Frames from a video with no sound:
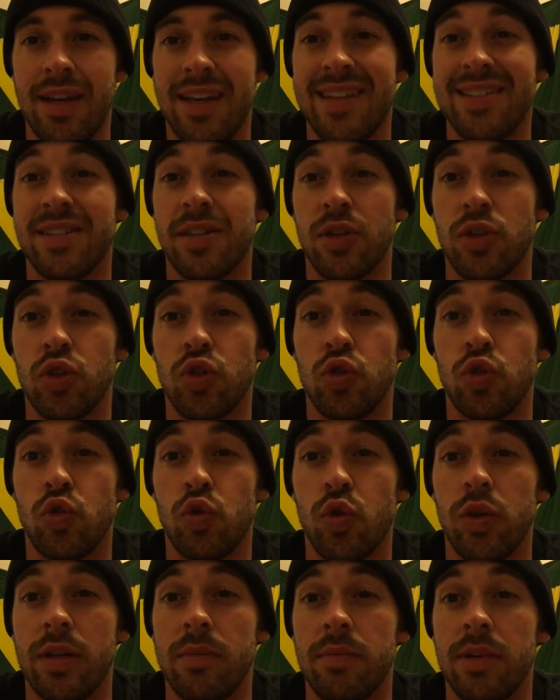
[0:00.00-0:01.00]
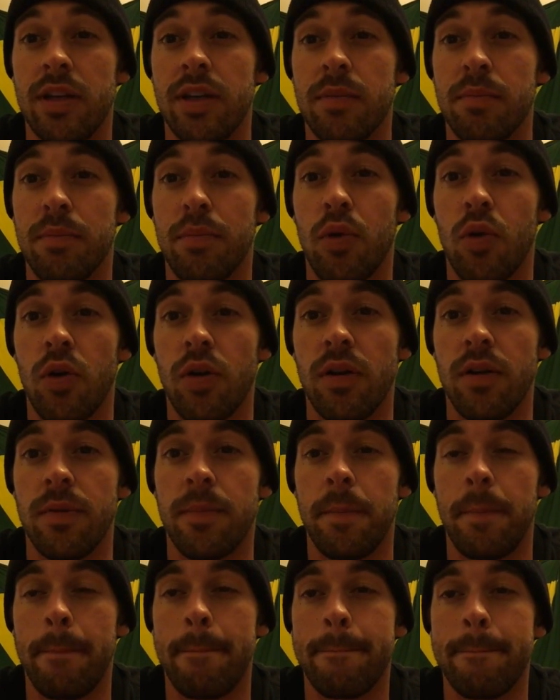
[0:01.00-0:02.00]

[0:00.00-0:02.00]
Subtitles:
is extremely important.